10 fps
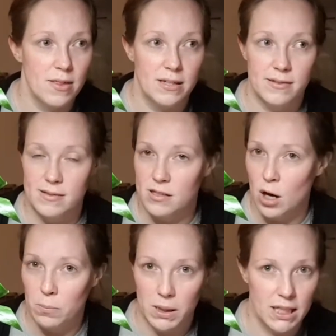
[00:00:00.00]
It's
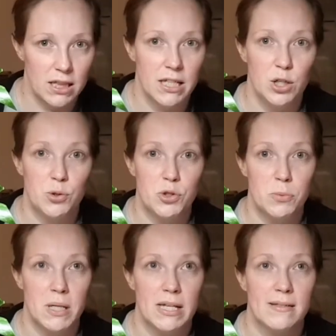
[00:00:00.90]
completely new to
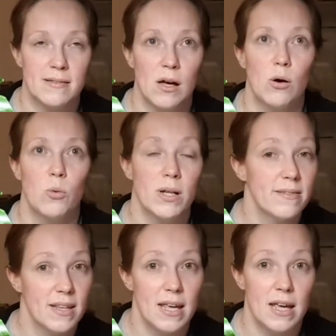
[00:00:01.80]
me, so we'll
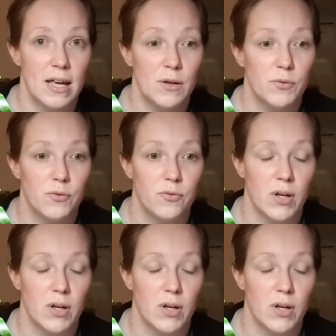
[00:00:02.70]
see if